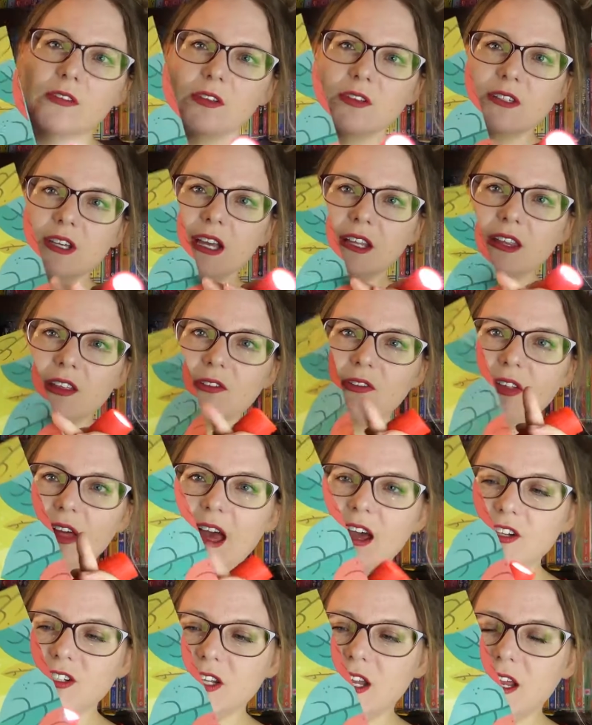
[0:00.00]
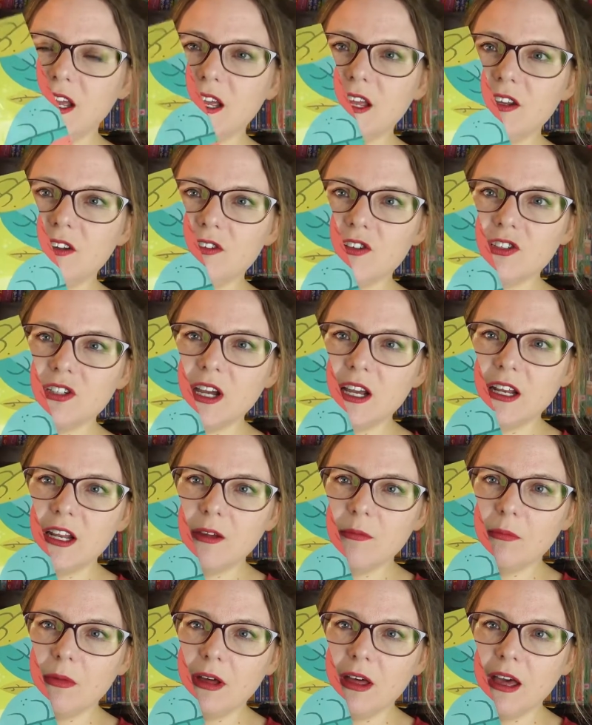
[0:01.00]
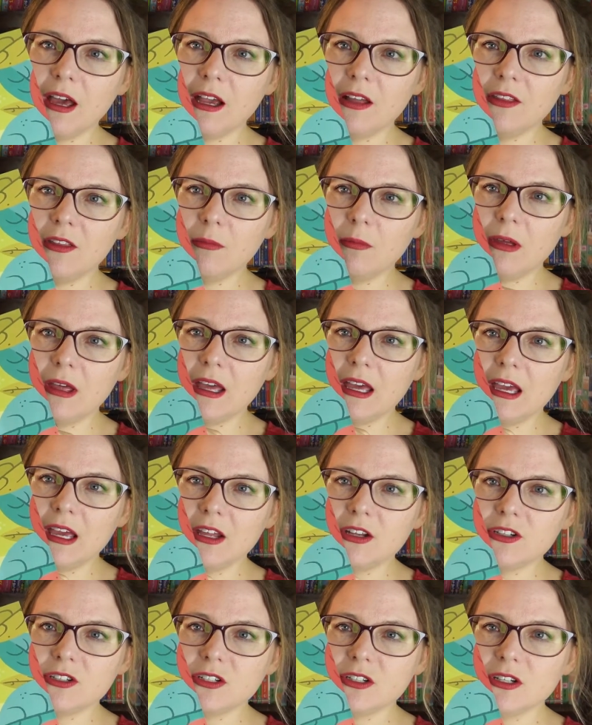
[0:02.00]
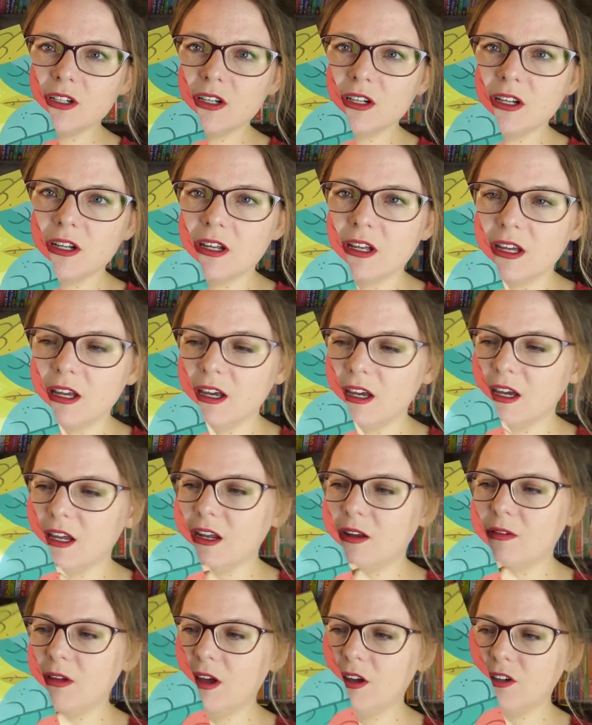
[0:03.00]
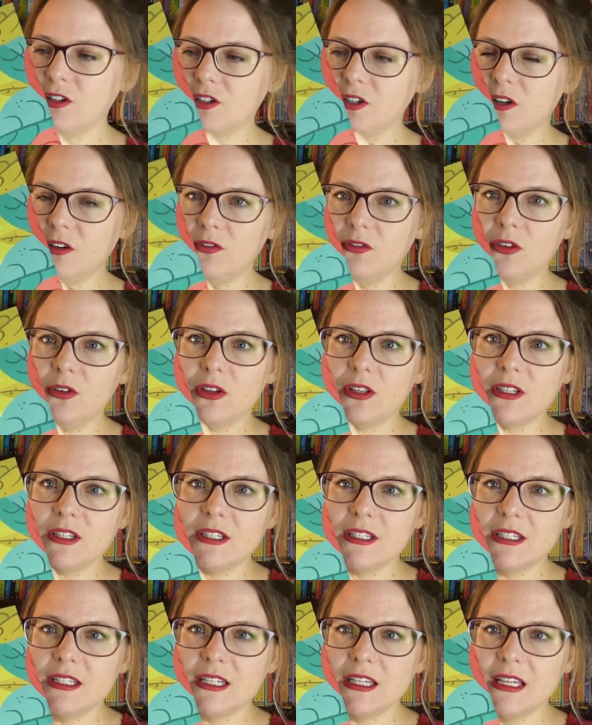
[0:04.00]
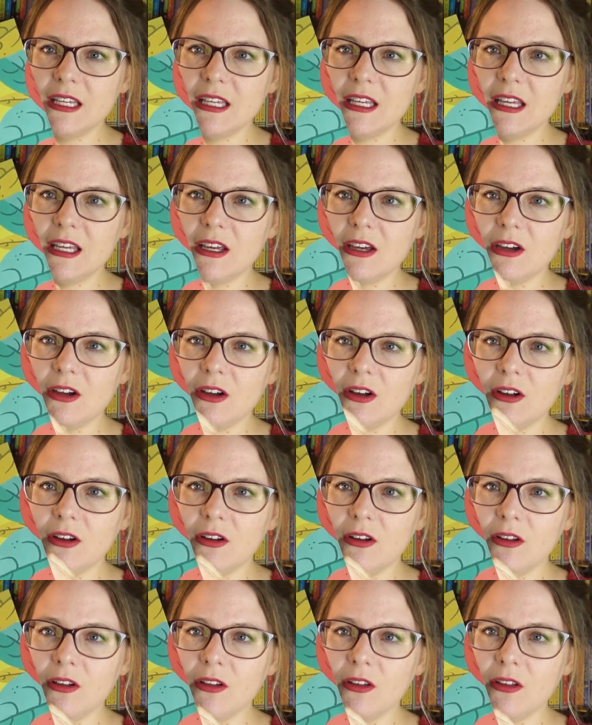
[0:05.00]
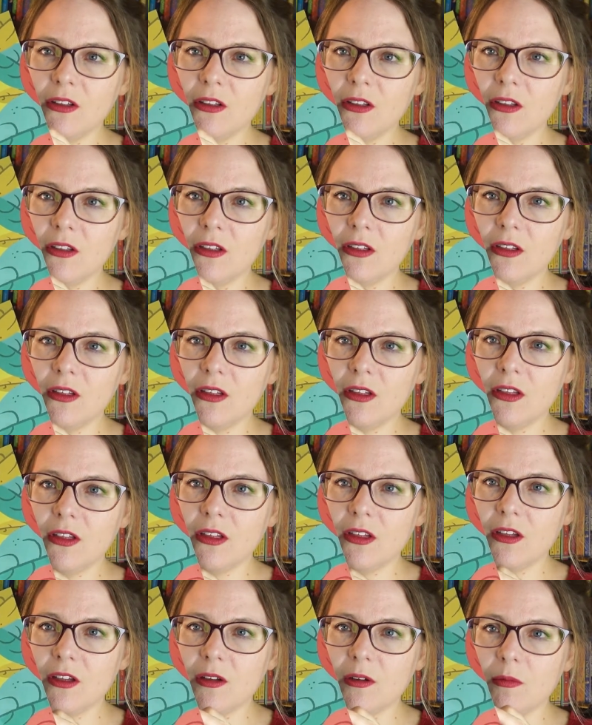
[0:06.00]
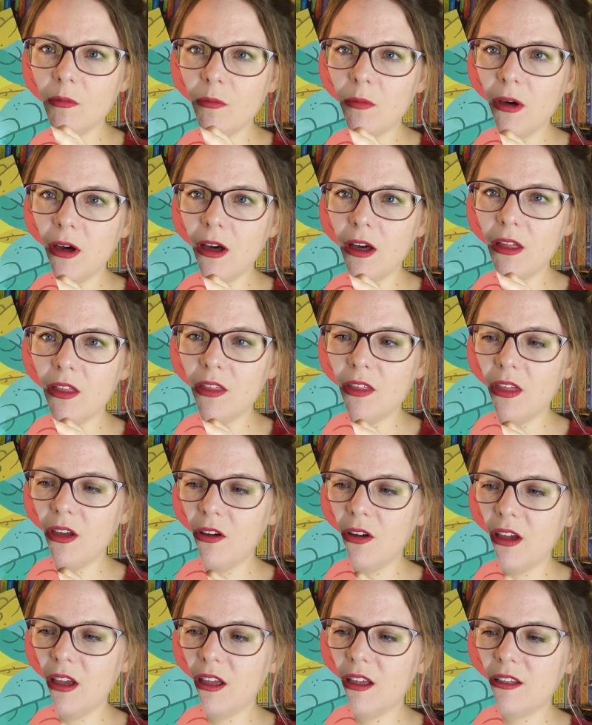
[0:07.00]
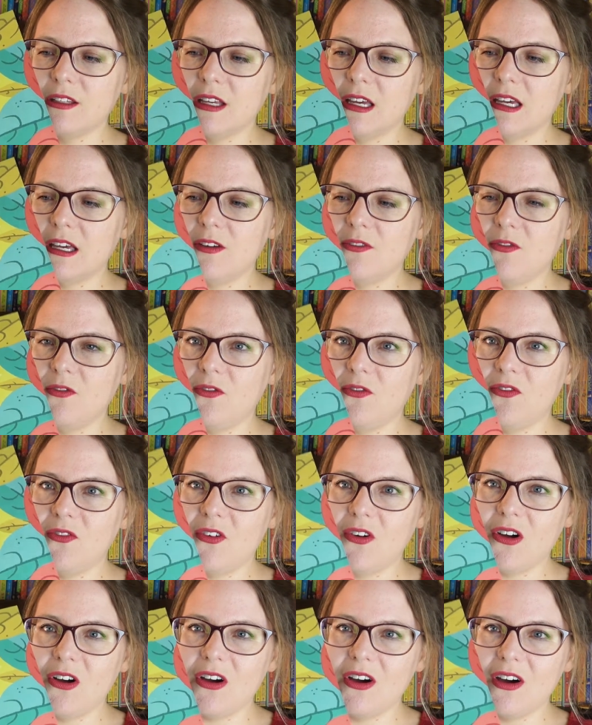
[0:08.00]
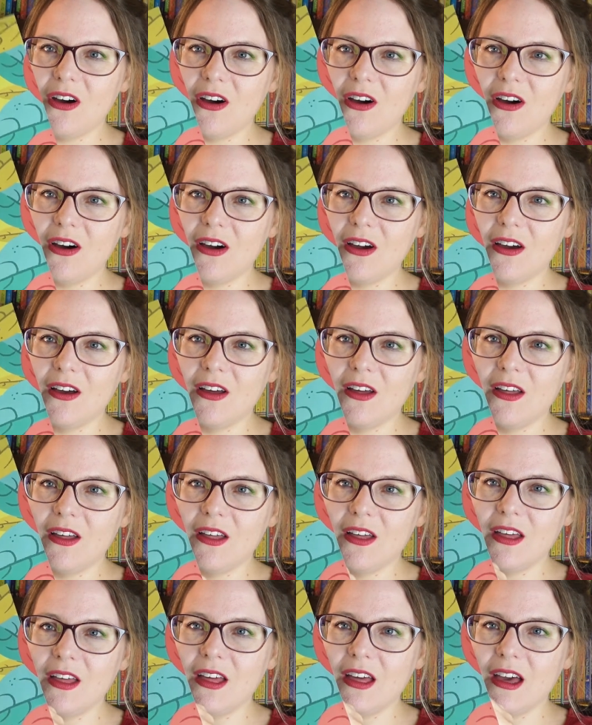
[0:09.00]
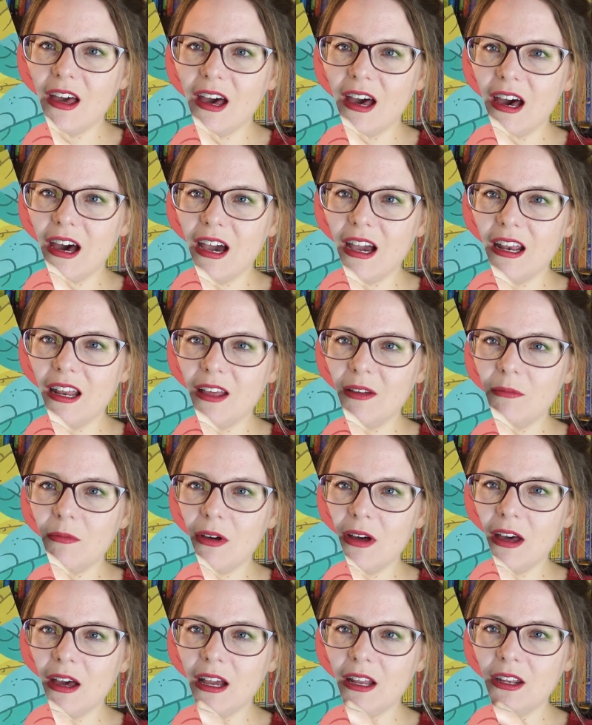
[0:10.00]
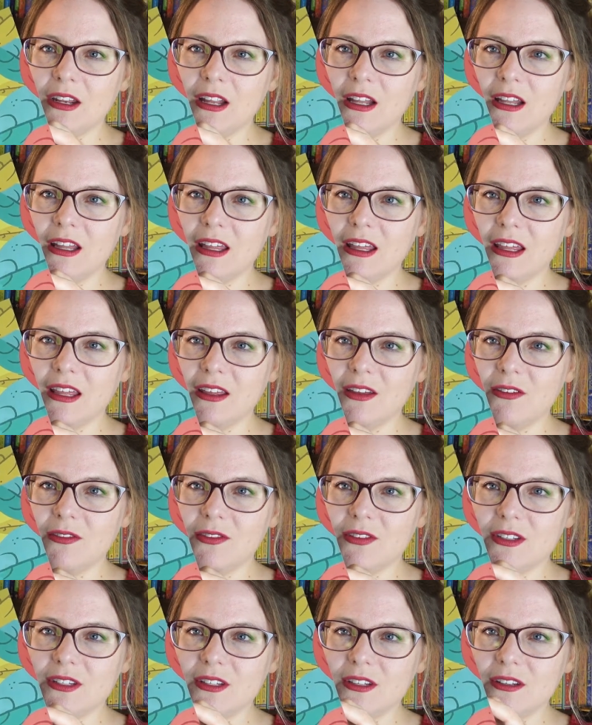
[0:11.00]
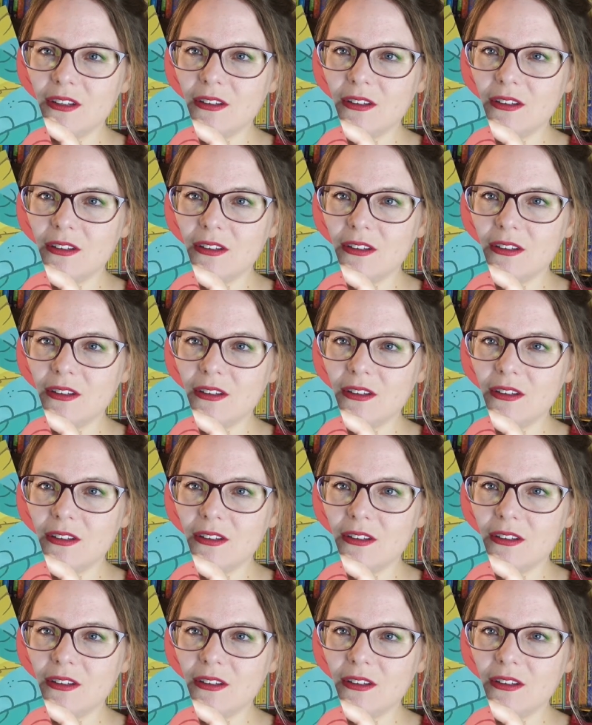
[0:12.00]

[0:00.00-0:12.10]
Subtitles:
Take the flashlight and you shine it behind the page. And I'm not sure if you could see here, but there is a frog hiding behind the leaves.